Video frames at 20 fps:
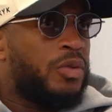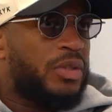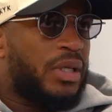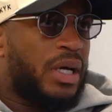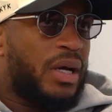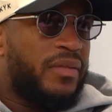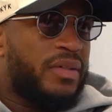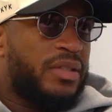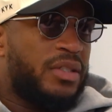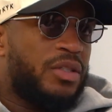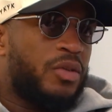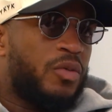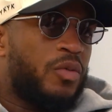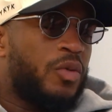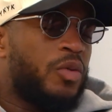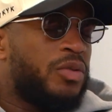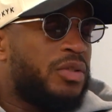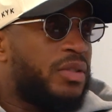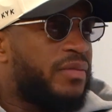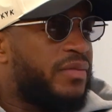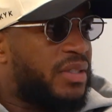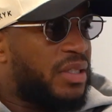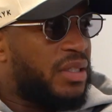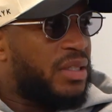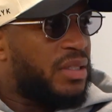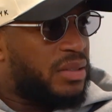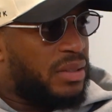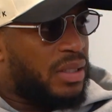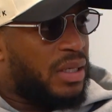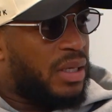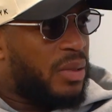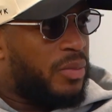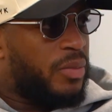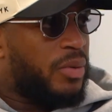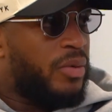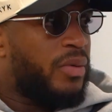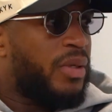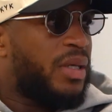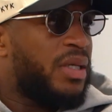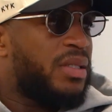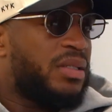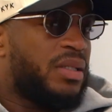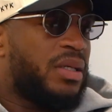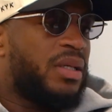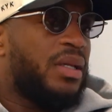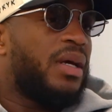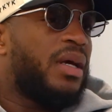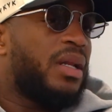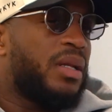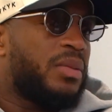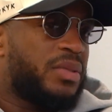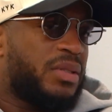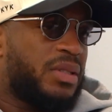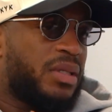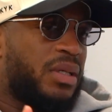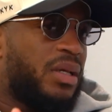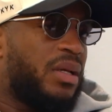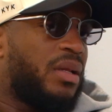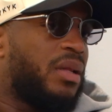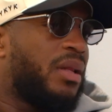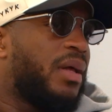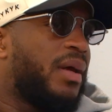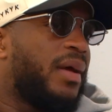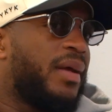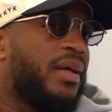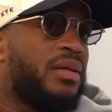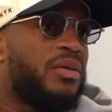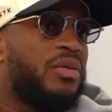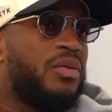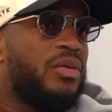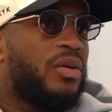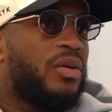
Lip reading: Obviously, the rules have changed now, but when I say that, I'm saying, like, you